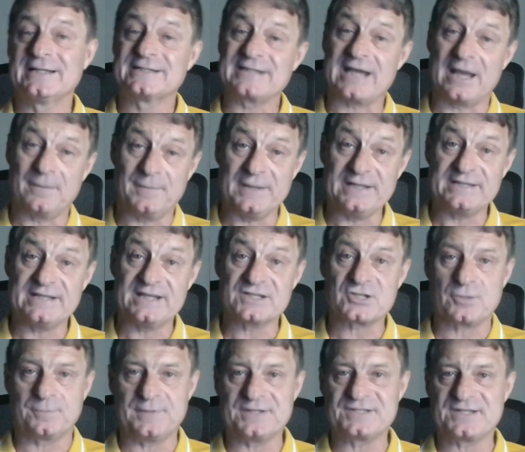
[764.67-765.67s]

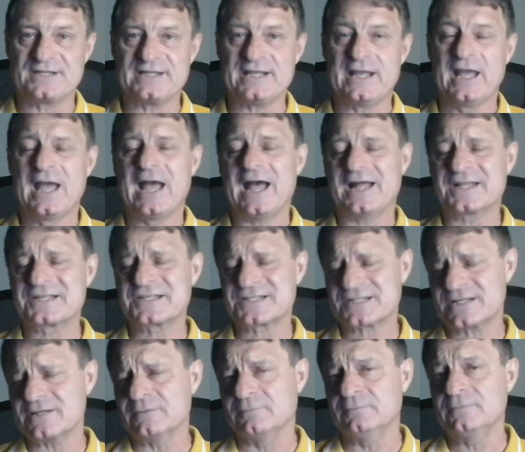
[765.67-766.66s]
diabetes, obesity, and
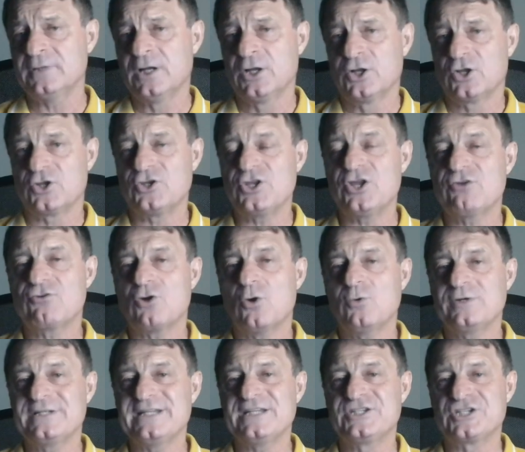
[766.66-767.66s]
some
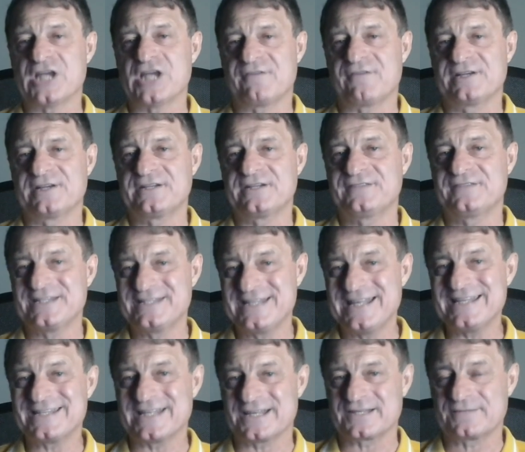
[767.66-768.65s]
neurodegenerative
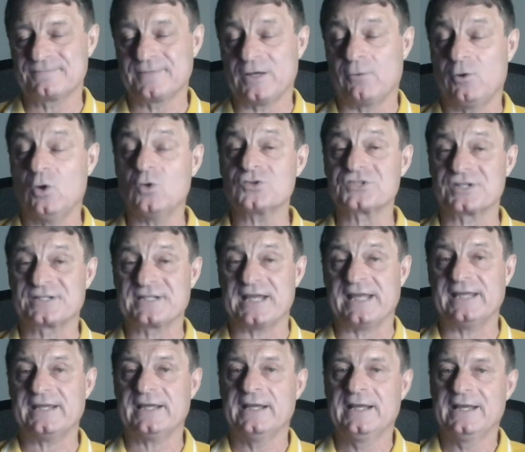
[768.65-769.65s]
diseases. Now, I also
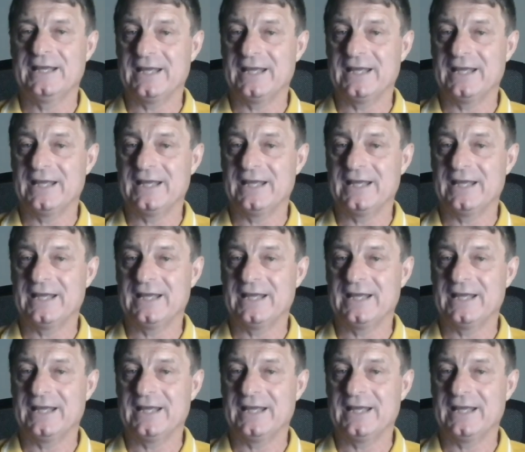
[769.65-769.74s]
take